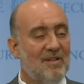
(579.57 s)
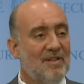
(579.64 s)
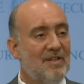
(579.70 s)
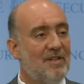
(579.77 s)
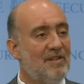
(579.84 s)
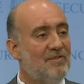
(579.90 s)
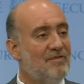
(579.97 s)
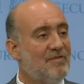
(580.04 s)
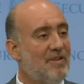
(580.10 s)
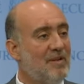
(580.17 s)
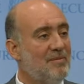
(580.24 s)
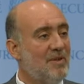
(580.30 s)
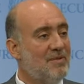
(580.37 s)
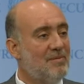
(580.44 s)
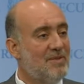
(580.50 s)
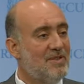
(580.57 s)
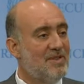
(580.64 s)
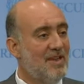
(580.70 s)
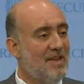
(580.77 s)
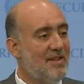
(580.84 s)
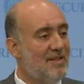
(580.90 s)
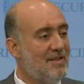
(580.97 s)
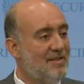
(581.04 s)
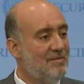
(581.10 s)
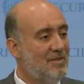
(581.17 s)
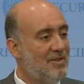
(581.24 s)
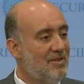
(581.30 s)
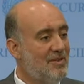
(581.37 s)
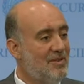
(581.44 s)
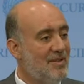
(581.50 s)
and if I'm not mistaken,
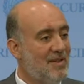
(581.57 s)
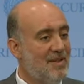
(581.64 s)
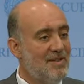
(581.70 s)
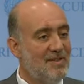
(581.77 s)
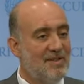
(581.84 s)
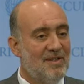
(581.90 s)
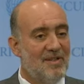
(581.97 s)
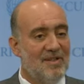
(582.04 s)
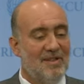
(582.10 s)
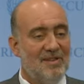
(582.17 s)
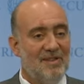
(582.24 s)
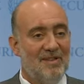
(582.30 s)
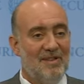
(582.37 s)
but you guys are